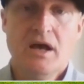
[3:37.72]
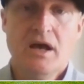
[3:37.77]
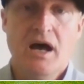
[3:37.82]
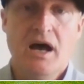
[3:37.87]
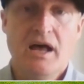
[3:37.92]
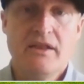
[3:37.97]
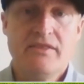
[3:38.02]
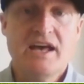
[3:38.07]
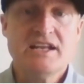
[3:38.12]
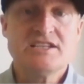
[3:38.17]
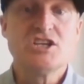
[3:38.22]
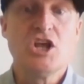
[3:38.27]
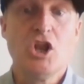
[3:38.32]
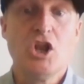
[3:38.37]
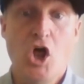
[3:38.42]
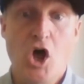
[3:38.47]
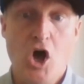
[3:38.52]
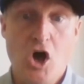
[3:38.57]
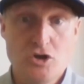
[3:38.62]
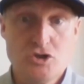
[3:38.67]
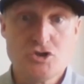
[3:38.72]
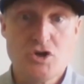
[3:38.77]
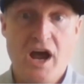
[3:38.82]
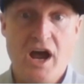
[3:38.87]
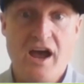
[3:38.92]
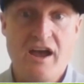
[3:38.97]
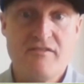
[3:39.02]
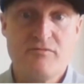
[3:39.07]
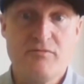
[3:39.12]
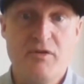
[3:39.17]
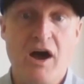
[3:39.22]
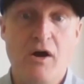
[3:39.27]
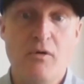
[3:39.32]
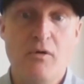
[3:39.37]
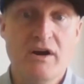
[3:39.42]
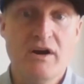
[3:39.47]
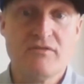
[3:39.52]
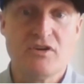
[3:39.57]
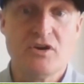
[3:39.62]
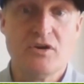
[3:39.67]
That's a long drive.
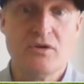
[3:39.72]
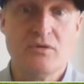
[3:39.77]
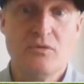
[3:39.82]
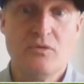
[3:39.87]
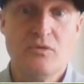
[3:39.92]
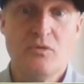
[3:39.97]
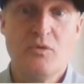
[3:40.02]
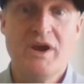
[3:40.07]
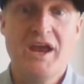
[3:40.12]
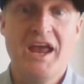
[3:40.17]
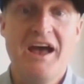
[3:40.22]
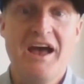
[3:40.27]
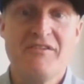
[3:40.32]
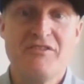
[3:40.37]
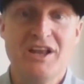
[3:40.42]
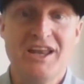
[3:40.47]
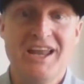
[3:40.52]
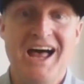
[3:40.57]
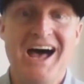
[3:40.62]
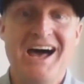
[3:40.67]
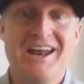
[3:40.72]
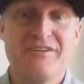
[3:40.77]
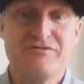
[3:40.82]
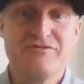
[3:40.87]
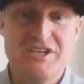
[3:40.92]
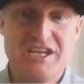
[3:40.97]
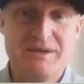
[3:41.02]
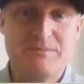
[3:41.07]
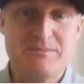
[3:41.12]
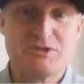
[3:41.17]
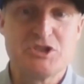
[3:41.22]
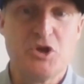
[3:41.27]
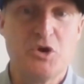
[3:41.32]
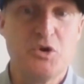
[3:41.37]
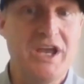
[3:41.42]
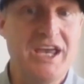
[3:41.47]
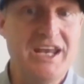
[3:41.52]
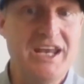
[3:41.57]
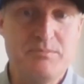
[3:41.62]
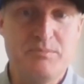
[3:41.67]
However, we have a lot of teams
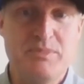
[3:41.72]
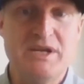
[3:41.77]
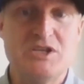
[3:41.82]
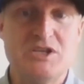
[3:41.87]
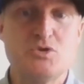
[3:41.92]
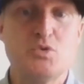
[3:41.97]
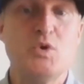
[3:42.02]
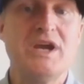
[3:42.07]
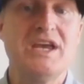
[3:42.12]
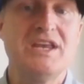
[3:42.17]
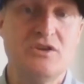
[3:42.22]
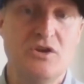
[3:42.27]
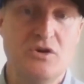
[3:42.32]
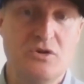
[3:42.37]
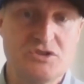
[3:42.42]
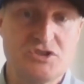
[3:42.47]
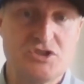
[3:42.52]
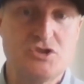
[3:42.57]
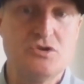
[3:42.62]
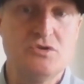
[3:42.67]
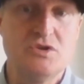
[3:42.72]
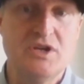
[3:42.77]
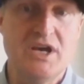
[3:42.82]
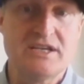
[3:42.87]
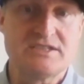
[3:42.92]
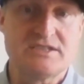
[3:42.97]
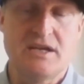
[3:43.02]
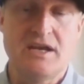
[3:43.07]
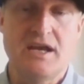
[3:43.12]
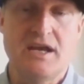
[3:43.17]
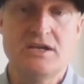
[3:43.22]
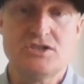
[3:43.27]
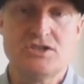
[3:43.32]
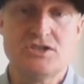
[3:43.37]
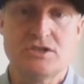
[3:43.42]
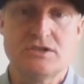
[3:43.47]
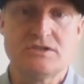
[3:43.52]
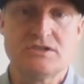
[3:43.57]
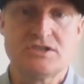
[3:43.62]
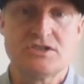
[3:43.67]
located between those 2
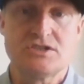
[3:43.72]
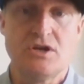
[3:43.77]
destinations.